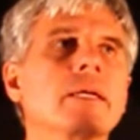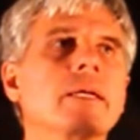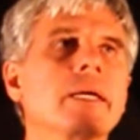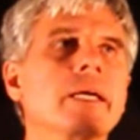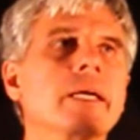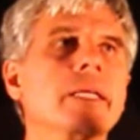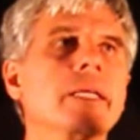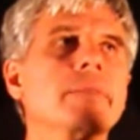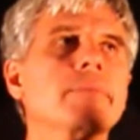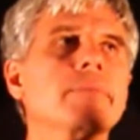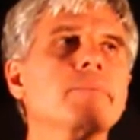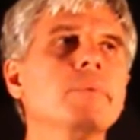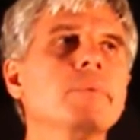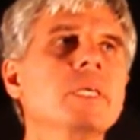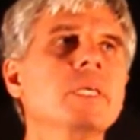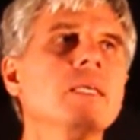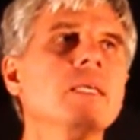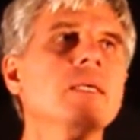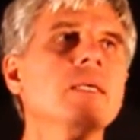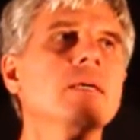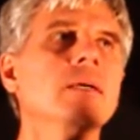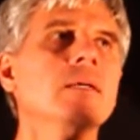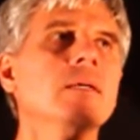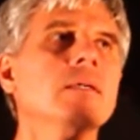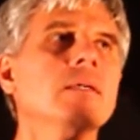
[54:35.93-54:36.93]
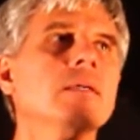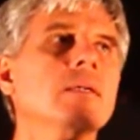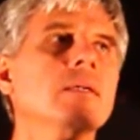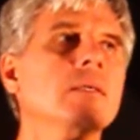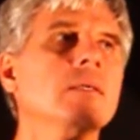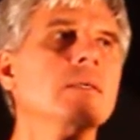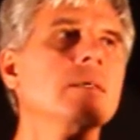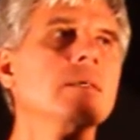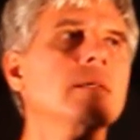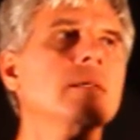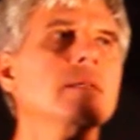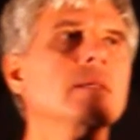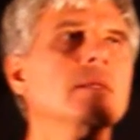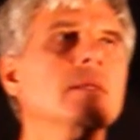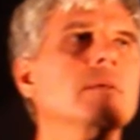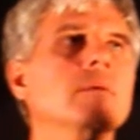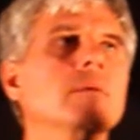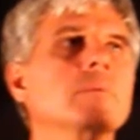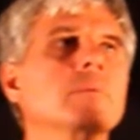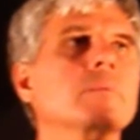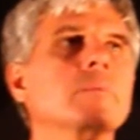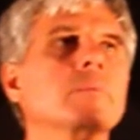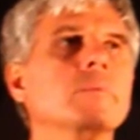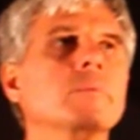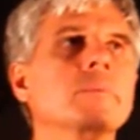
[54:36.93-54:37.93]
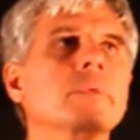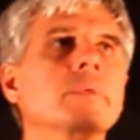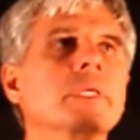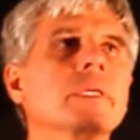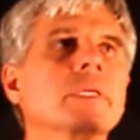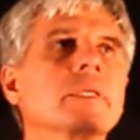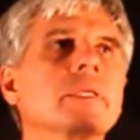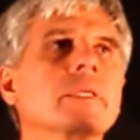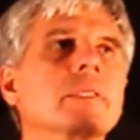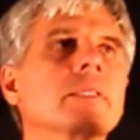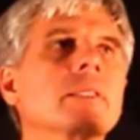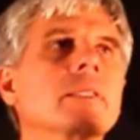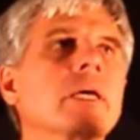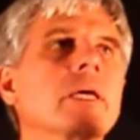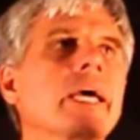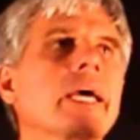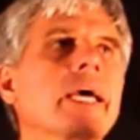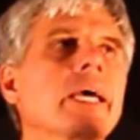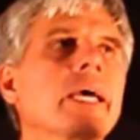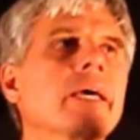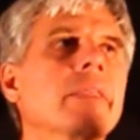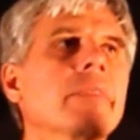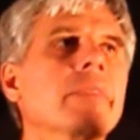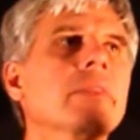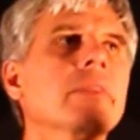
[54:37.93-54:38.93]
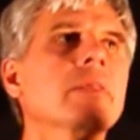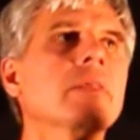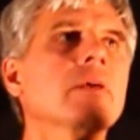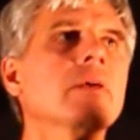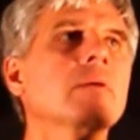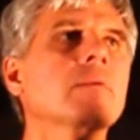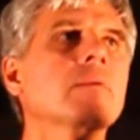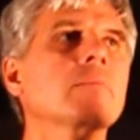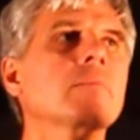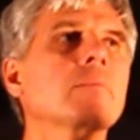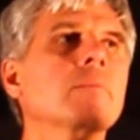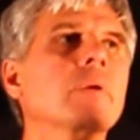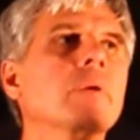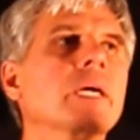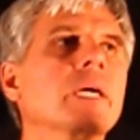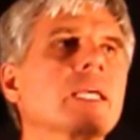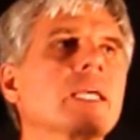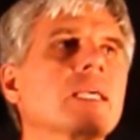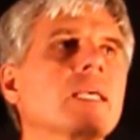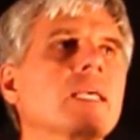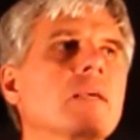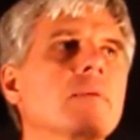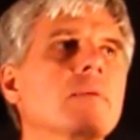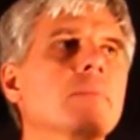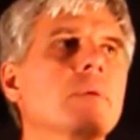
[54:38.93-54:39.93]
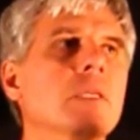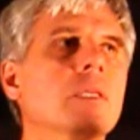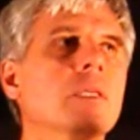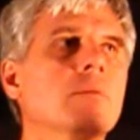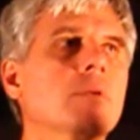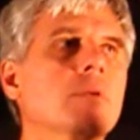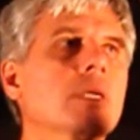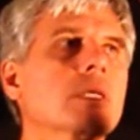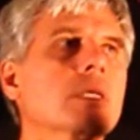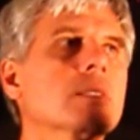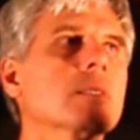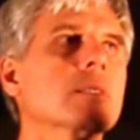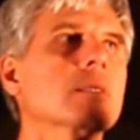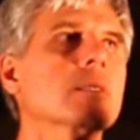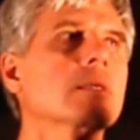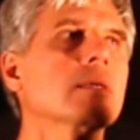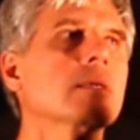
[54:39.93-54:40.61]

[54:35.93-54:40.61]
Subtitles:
and B be an n by k matrix,